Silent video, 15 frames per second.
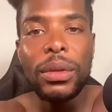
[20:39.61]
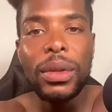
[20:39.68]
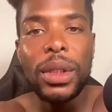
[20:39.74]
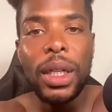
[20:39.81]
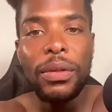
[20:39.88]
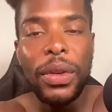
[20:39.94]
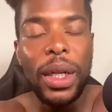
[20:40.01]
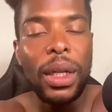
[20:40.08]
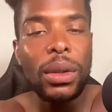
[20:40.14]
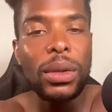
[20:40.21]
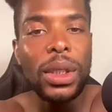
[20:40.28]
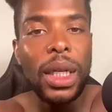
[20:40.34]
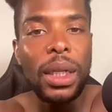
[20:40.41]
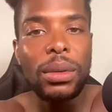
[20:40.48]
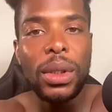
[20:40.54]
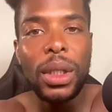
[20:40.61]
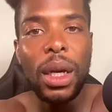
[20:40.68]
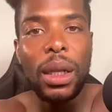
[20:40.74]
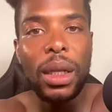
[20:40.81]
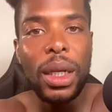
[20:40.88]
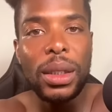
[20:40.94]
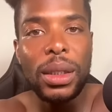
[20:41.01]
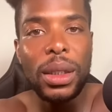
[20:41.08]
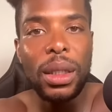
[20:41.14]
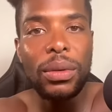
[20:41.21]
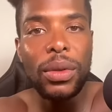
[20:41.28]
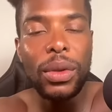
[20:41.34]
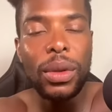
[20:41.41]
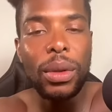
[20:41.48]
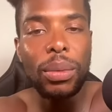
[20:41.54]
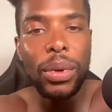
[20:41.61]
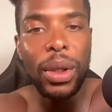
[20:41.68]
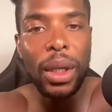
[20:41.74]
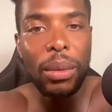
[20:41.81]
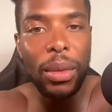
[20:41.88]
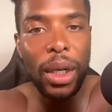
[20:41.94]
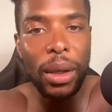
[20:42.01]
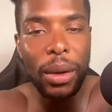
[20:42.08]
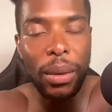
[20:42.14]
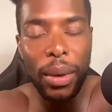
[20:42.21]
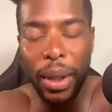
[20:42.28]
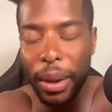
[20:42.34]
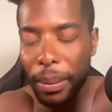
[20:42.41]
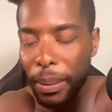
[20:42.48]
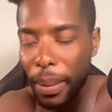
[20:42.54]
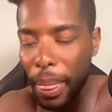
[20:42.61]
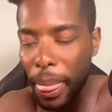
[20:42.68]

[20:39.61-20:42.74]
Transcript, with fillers: videotapes and all of that stuff during the preliminary round,